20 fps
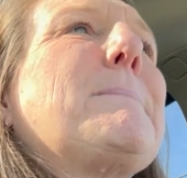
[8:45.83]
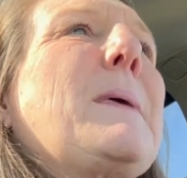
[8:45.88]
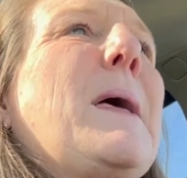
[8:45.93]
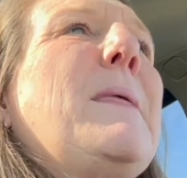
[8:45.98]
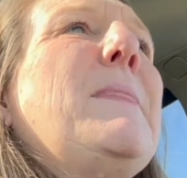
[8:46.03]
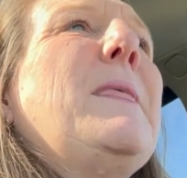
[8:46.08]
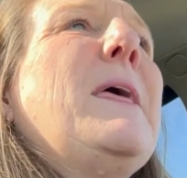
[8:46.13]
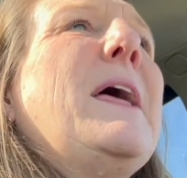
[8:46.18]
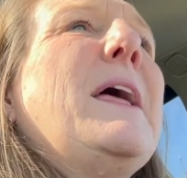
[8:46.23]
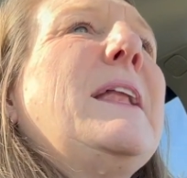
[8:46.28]

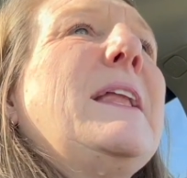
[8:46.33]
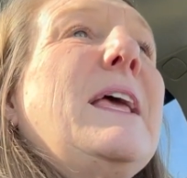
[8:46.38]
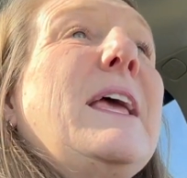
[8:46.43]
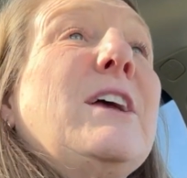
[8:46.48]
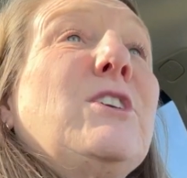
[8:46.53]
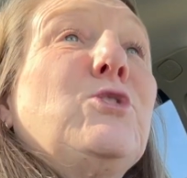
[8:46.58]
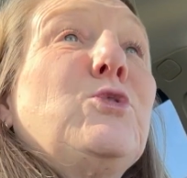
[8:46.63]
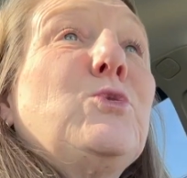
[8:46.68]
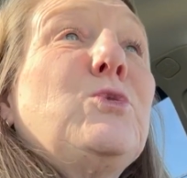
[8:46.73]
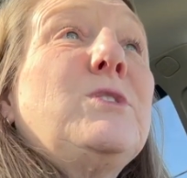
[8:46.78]
And then
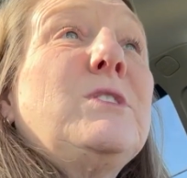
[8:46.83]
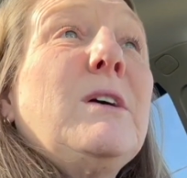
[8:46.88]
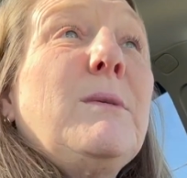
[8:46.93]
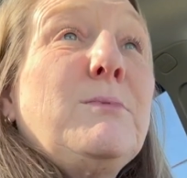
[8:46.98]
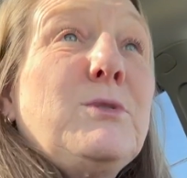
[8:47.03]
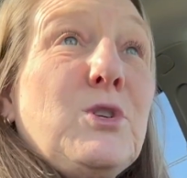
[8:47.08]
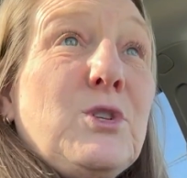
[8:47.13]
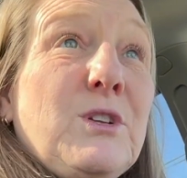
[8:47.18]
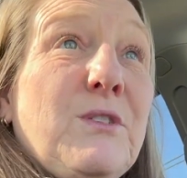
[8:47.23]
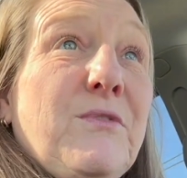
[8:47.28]
Andrew's
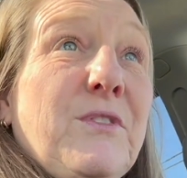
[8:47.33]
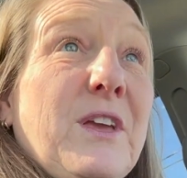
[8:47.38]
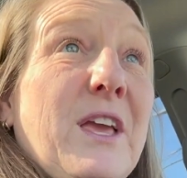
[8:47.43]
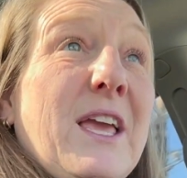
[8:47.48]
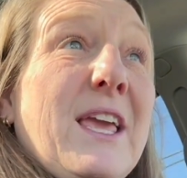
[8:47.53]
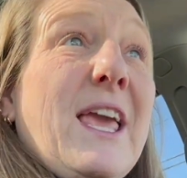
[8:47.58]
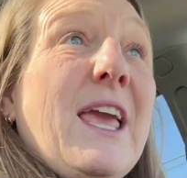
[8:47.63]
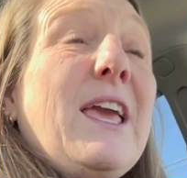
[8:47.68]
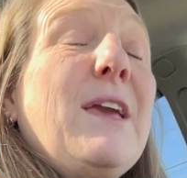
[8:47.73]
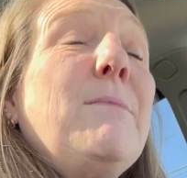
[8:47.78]
sub
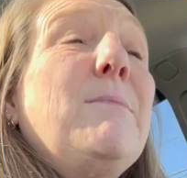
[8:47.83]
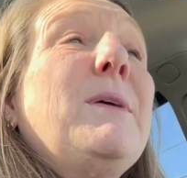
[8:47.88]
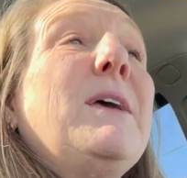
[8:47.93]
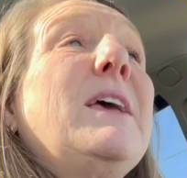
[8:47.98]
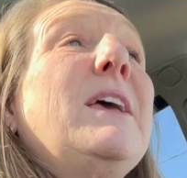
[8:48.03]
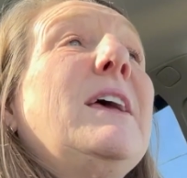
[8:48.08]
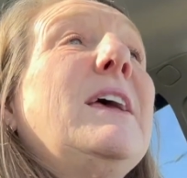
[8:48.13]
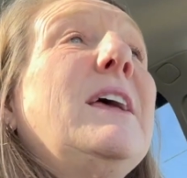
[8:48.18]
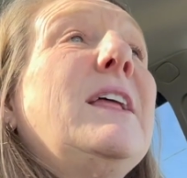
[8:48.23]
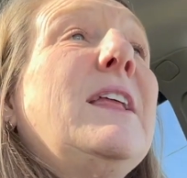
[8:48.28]
certificate came
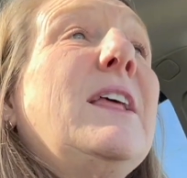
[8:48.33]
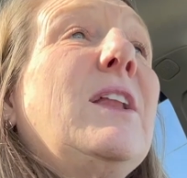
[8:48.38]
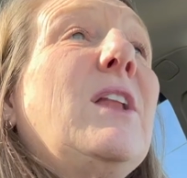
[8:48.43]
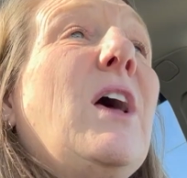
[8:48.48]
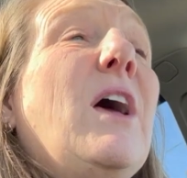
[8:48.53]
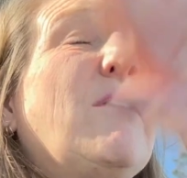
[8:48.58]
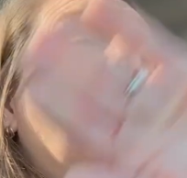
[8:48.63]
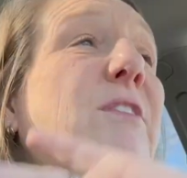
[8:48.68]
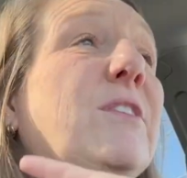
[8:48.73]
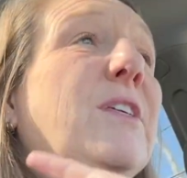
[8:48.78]
in
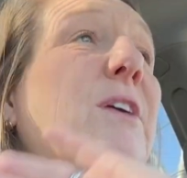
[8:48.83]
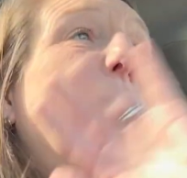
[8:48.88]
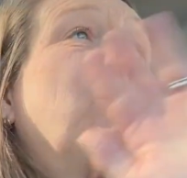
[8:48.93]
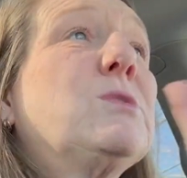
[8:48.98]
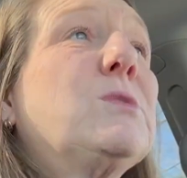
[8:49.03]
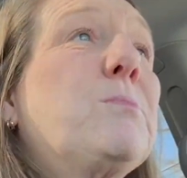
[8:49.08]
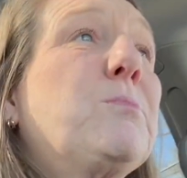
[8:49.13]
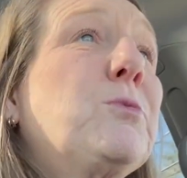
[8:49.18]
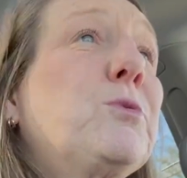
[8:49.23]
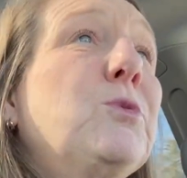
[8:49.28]
and everything
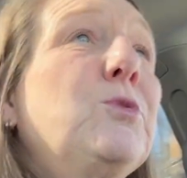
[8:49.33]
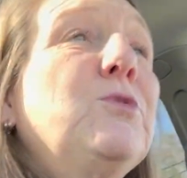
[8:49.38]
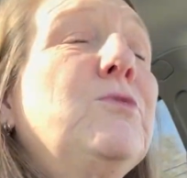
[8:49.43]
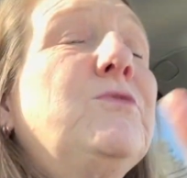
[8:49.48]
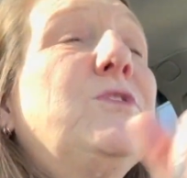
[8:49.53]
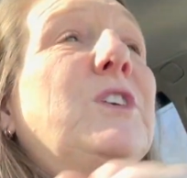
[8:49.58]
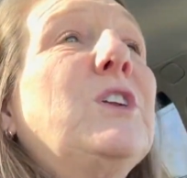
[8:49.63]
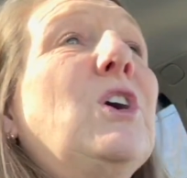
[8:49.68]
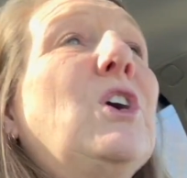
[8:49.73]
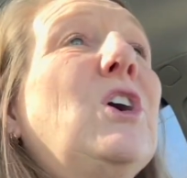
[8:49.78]
was
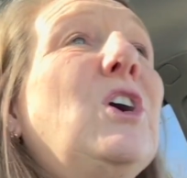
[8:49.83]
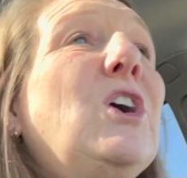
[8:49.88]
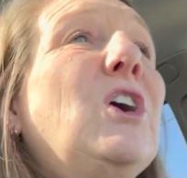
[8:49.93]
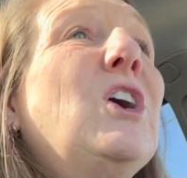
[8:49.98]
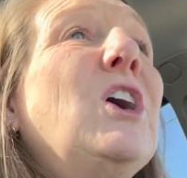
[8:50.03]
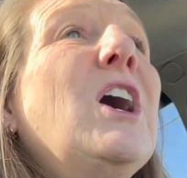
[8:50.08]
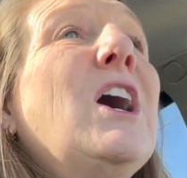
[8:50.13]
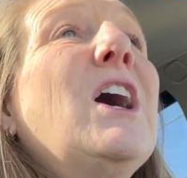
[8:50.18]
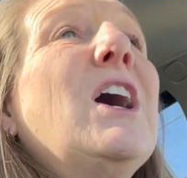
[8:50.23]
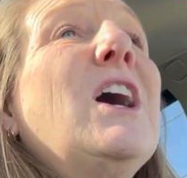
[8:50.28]
approved and
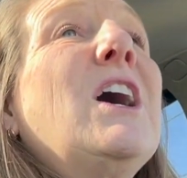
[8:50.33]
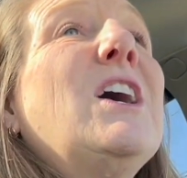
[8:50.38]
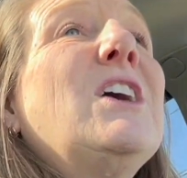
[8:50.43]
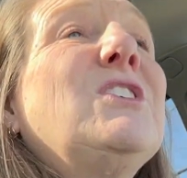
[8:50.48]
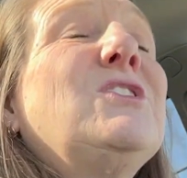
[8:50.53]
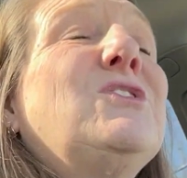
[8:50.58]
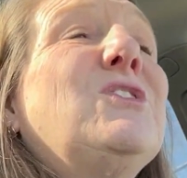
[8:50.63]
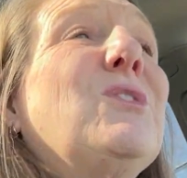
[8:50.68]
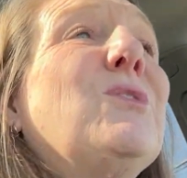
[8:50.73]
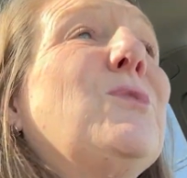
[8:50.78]
all.
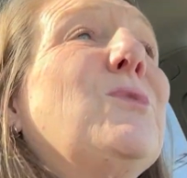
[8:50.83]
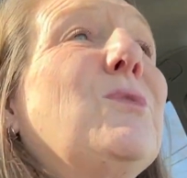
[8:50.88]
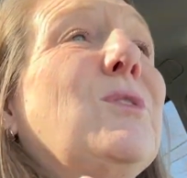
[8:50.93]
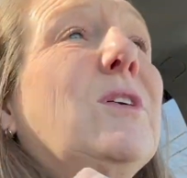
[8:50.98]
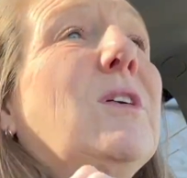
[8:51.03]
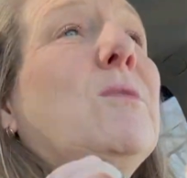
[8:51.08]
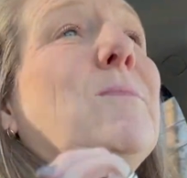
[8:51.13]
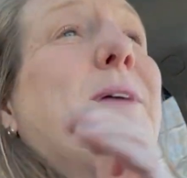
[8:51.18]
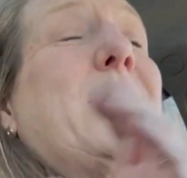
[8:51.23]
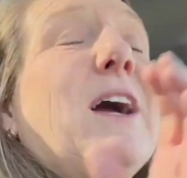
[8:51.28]
So,
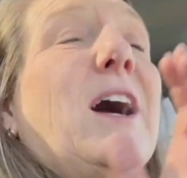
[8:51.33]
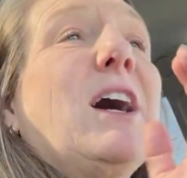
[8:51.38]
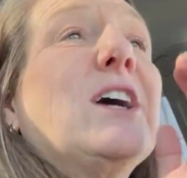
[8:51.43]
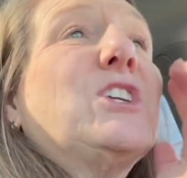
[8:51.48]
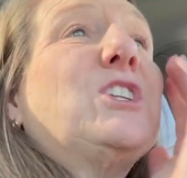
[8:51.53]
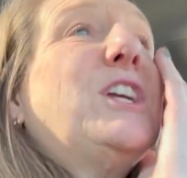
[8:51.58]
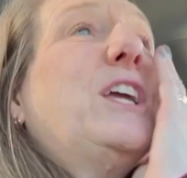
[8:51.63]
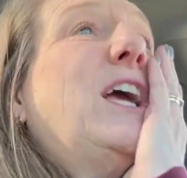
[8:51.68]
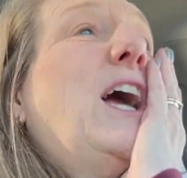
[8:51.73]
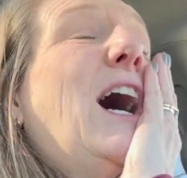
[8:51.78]
oh my
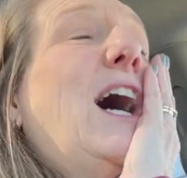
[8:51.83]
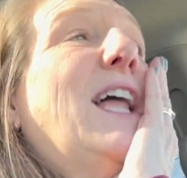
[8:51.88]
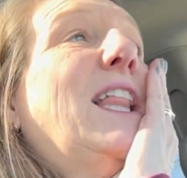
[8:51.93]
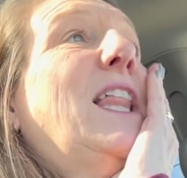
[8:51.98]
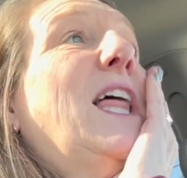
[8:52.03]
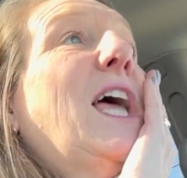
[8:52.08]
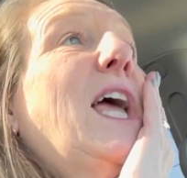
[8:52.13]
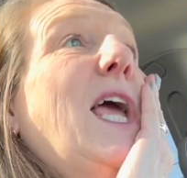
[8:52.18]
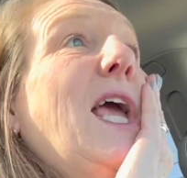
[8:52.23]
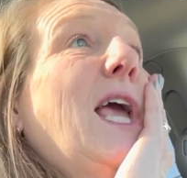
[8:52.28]
gosh, he got
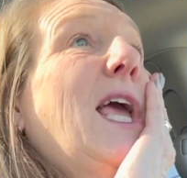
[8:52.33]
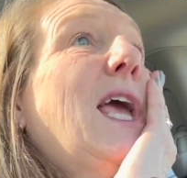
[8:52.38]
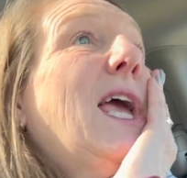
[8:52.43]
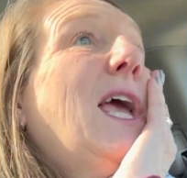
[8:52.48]
like